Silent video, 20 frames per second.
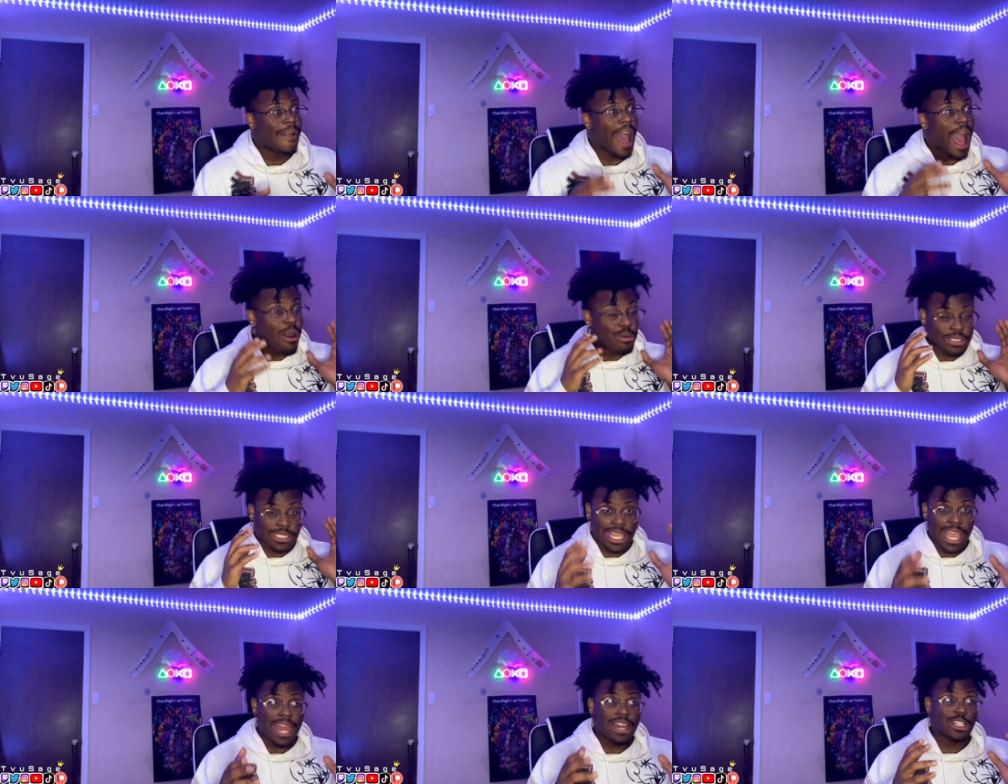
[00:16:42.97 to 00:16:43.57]
I
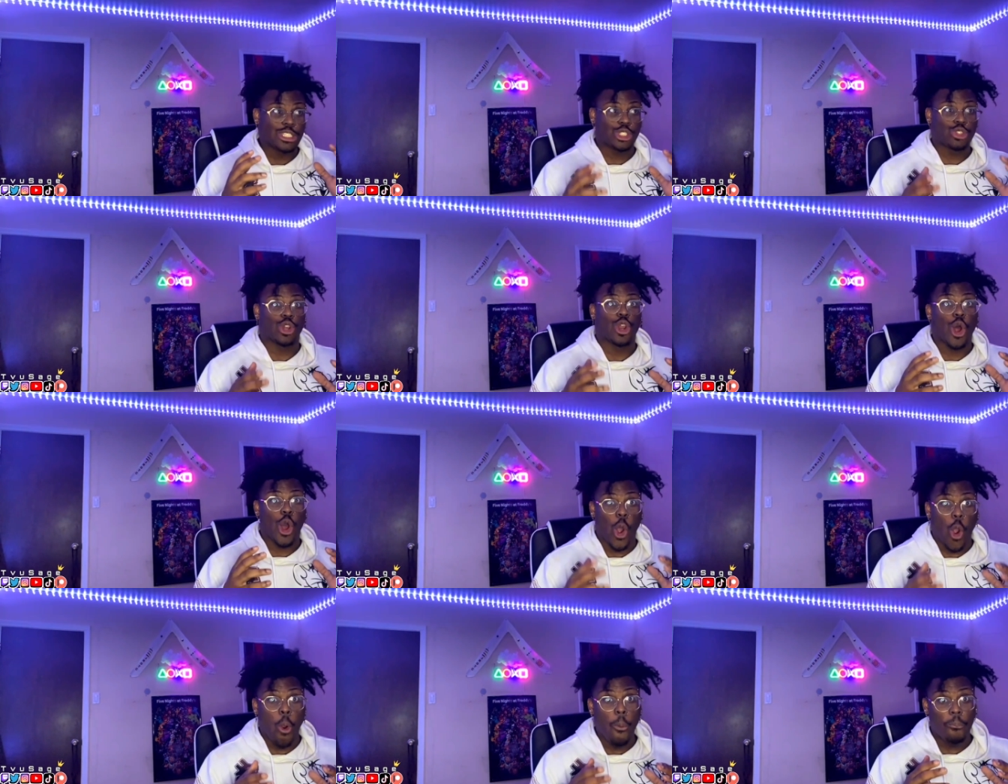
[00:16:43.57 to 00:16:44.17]
was kind of sort
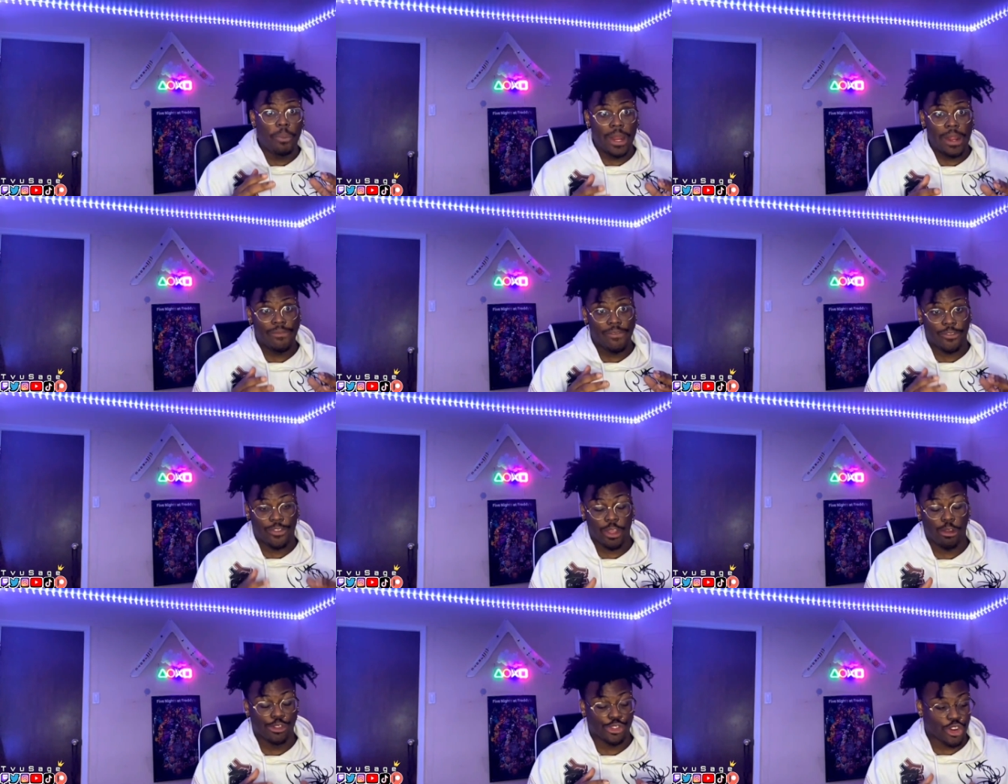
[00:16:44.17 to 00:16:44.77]
of hoping
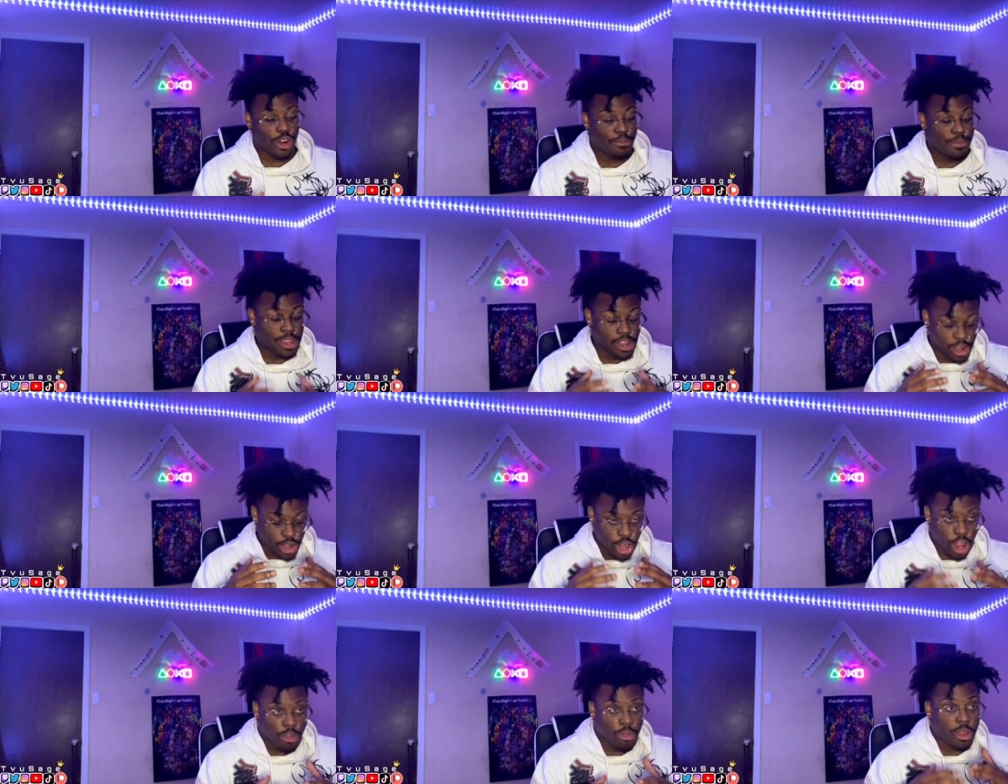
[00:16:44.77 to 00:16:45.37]
that there was going to be
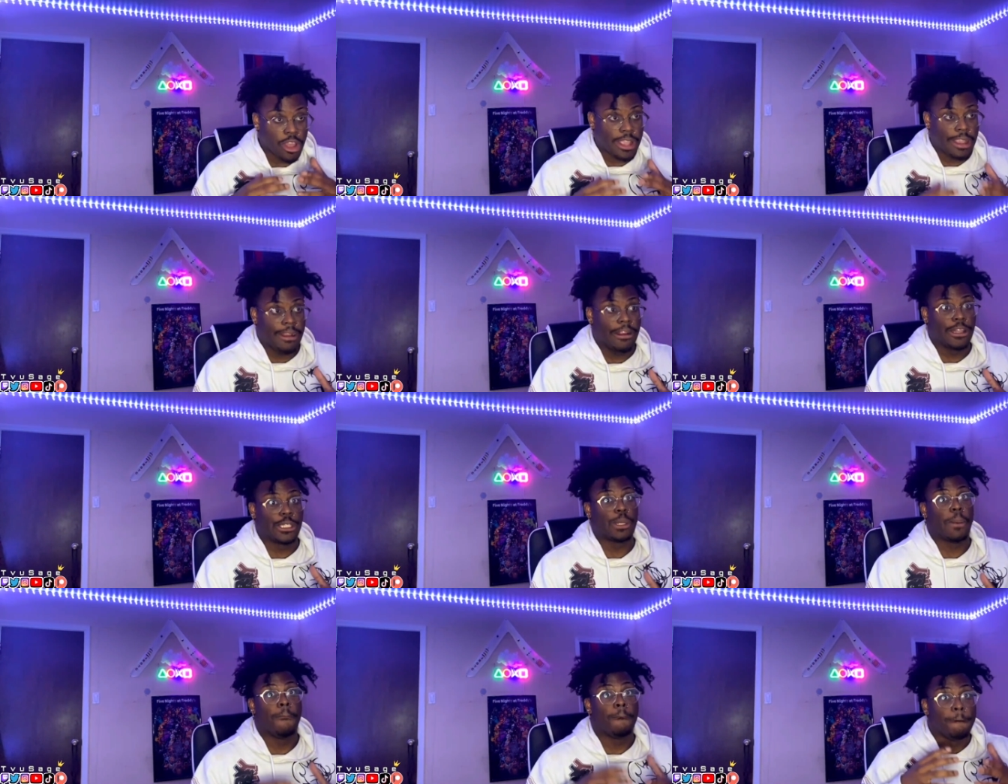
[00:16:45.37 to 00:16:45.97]
another
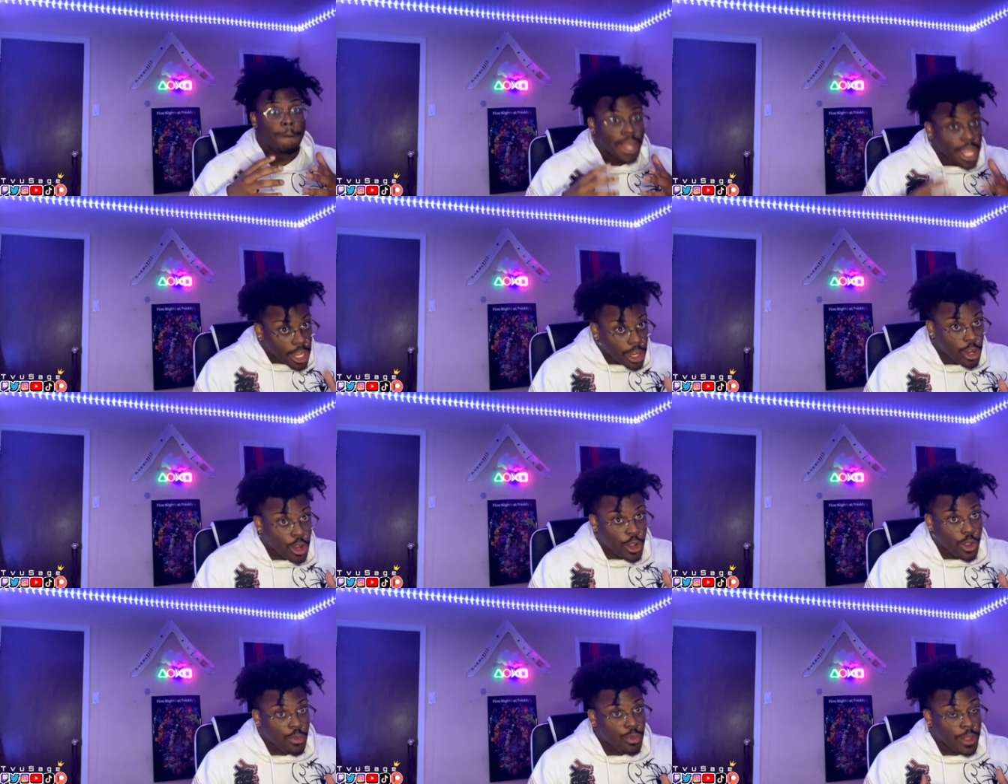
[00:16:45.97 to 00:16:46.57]
character
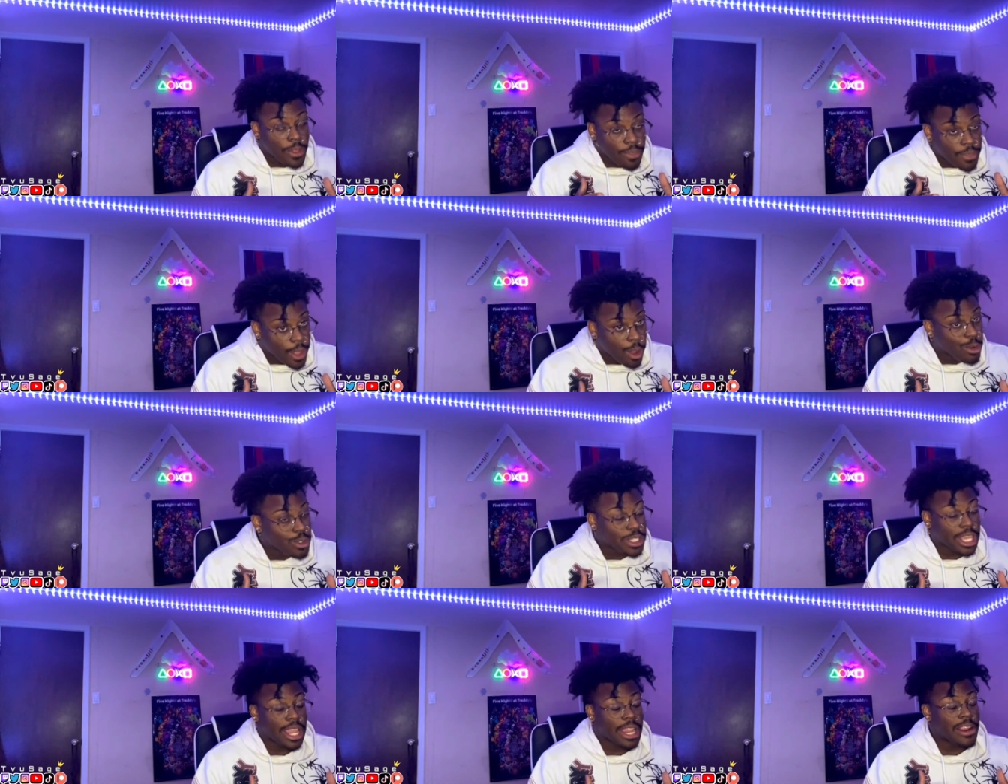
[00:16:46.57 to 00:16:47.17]
bigger than
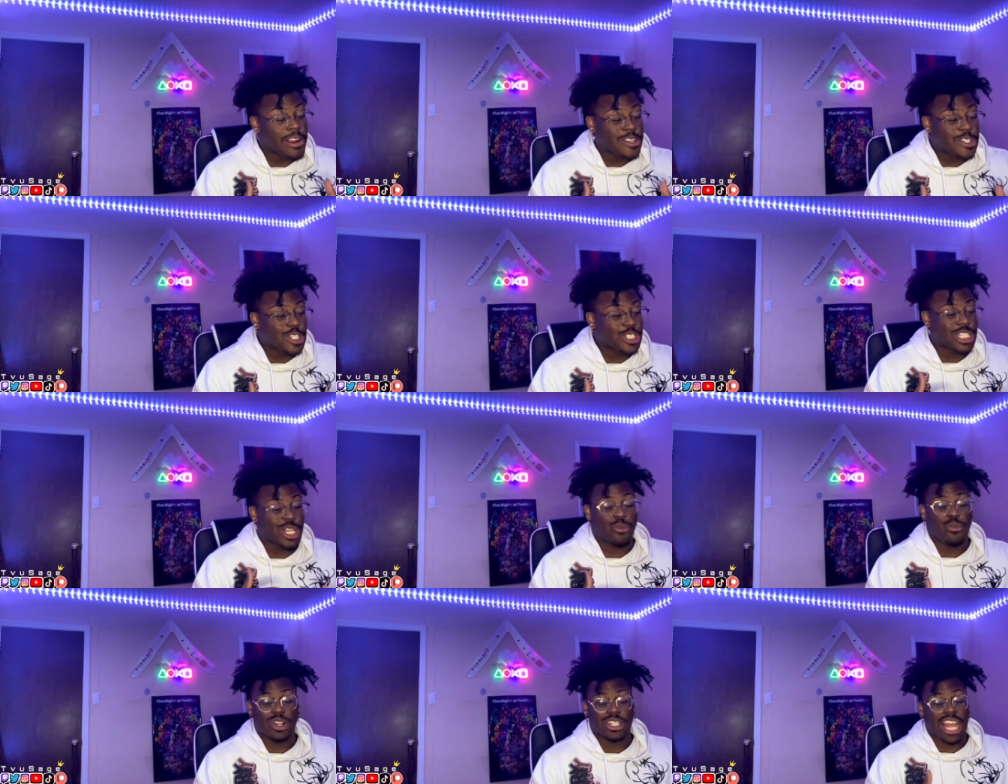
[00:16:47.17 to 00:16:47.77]
those characters,
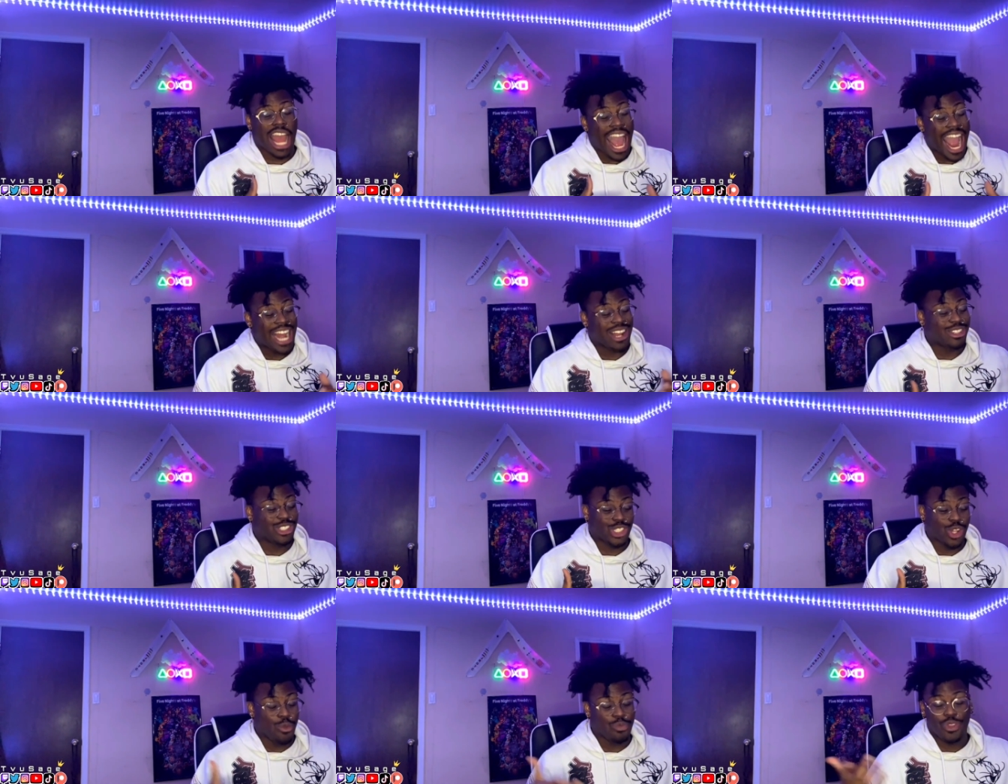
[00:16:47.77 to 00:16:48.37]
in which I
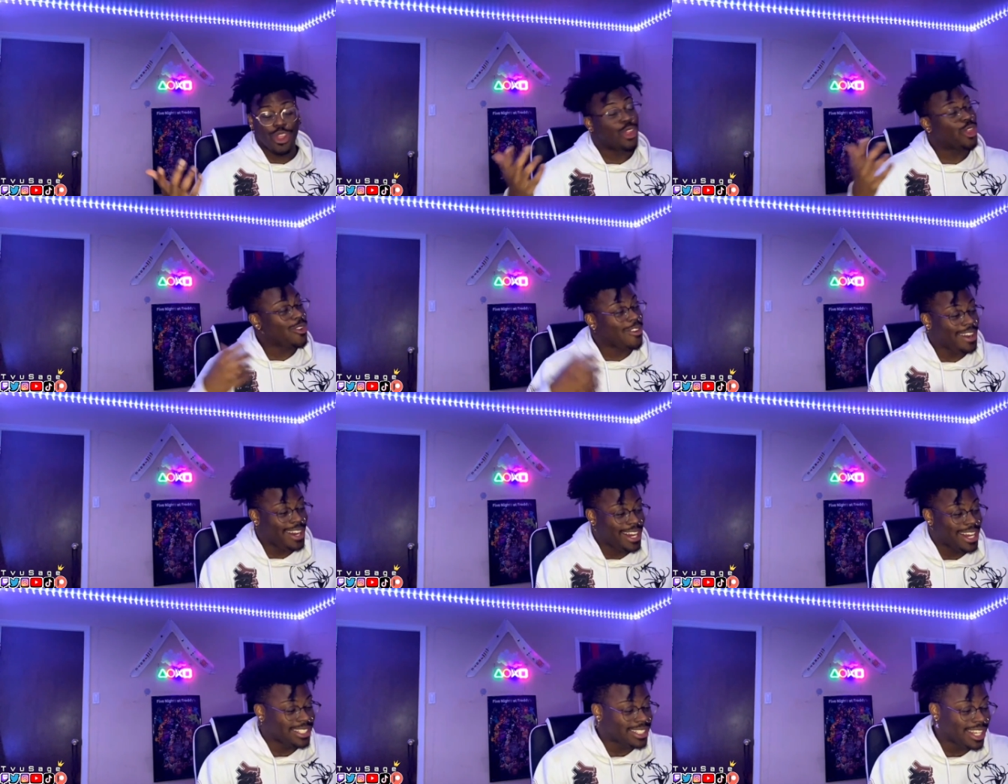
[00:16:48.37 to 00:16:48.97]
just don't think there
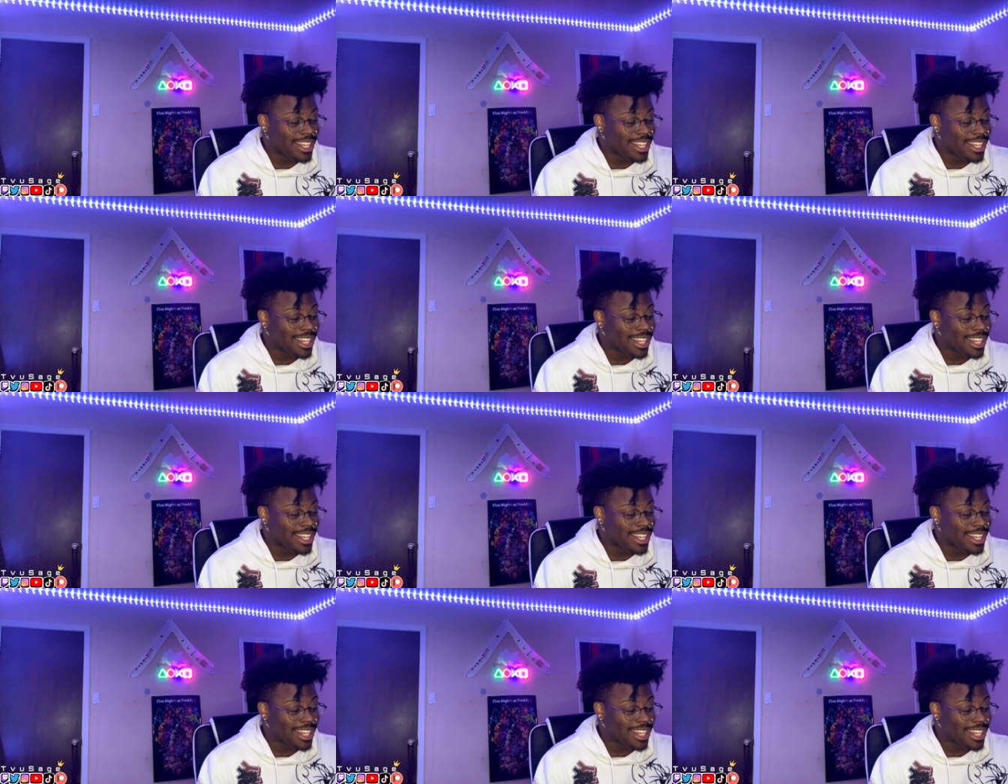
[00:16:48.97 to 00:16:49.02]
is.